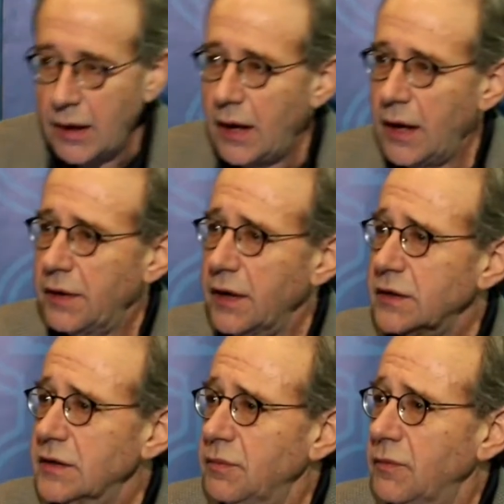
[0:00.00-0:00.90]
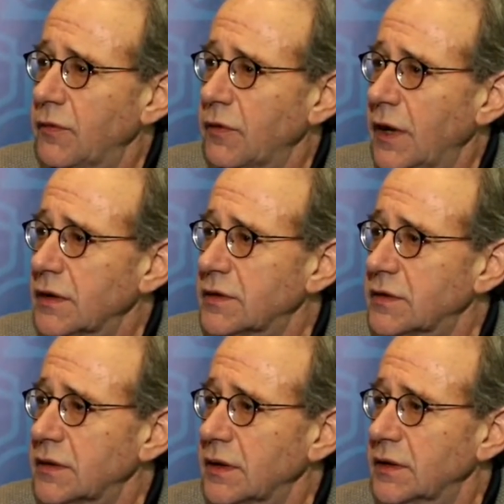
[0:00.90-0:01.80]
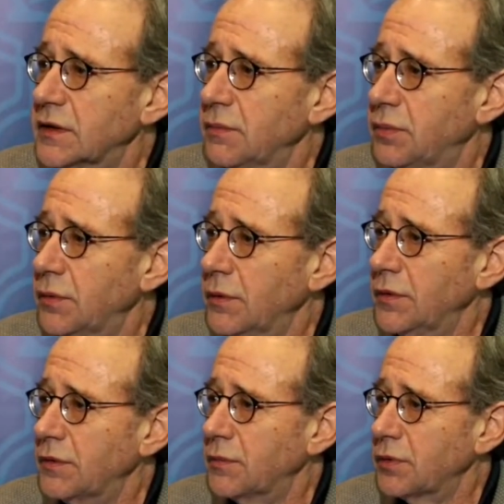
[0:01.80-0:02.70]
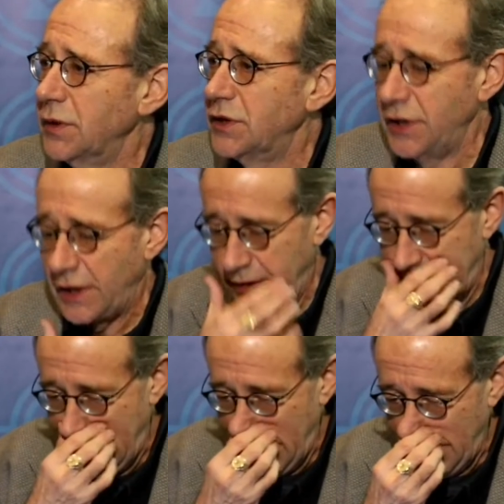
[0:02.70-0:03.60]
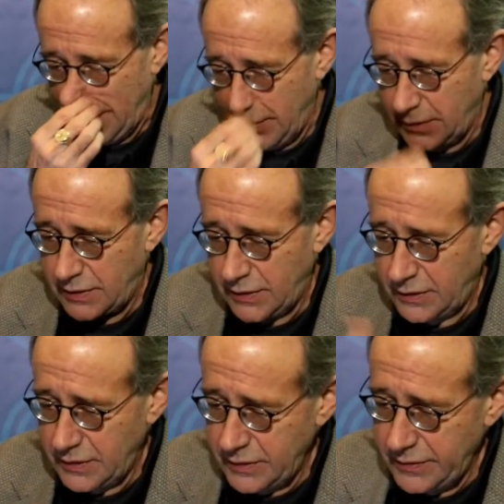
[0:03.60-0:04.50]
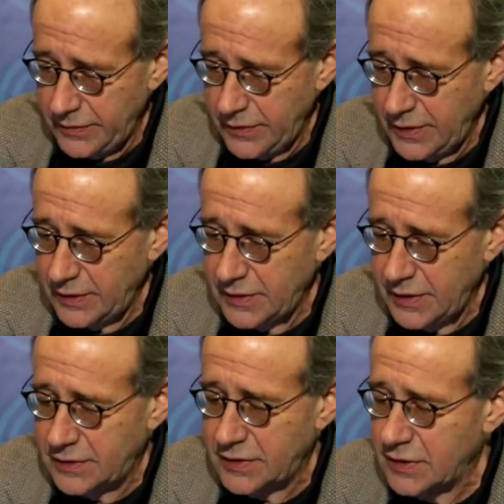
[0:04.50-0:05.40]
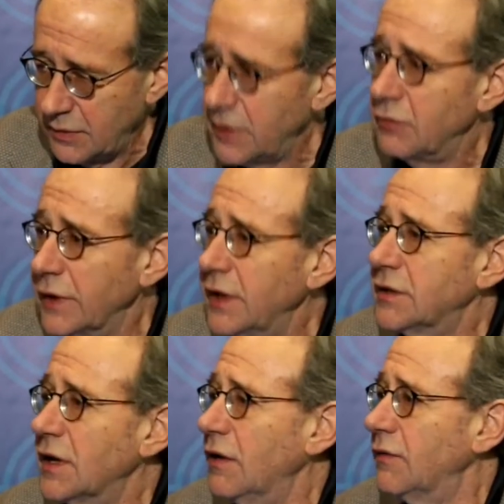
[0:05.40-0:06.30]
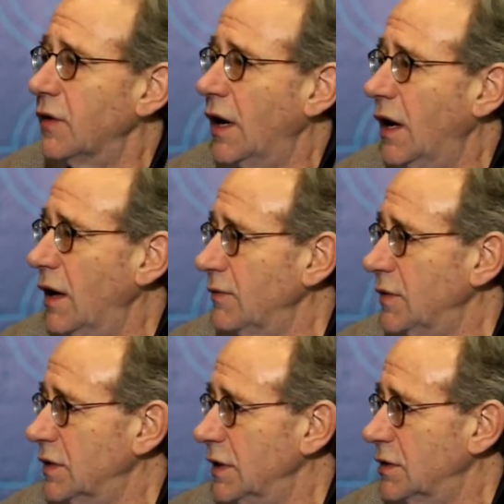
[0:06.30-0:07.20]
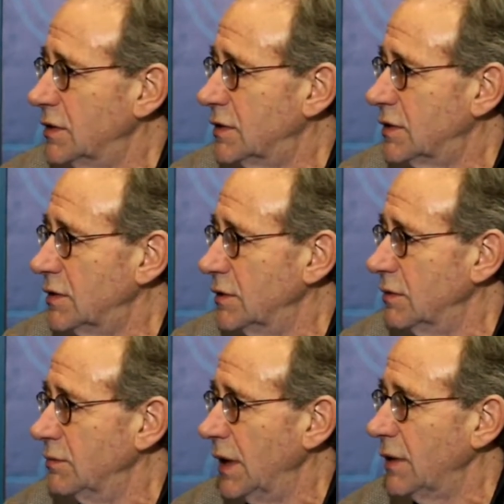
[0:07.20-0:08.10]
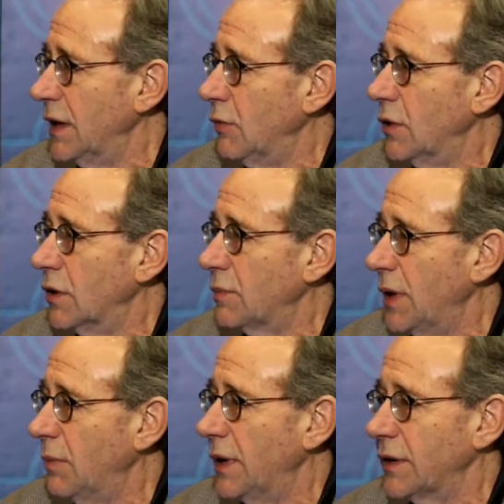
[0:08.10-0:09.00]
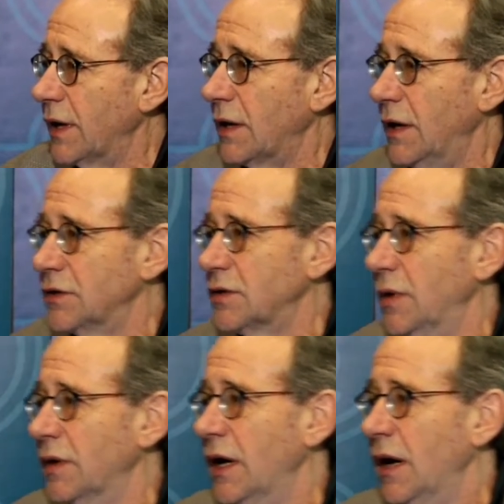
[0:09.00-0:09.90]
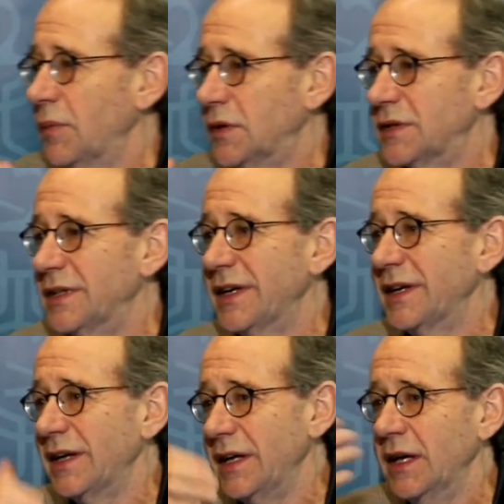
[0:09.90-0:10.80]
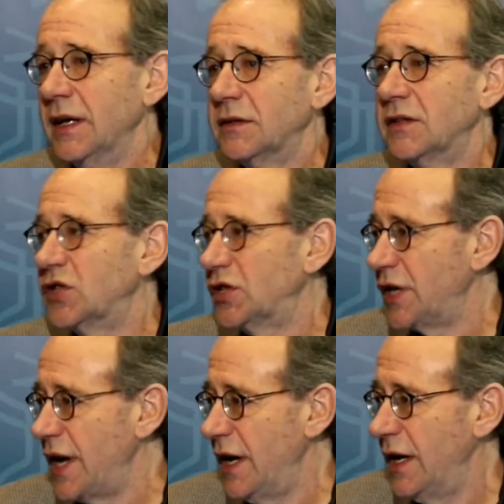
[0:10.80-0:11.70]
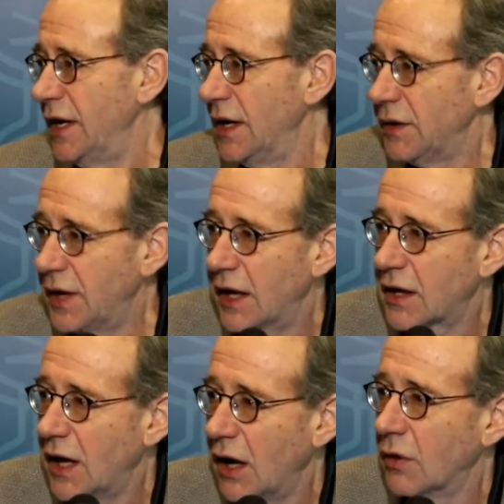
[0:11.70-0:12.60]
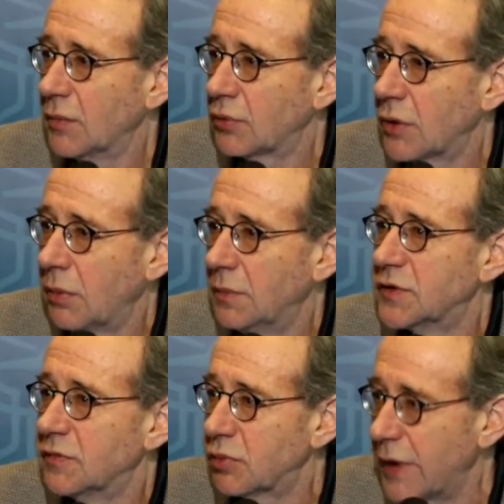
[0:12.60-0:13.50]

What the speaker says: And I think for us, it's important to appreciate that it can be really tough, hard for teachers to make their work public, their classroom work, particularly to share their current problems of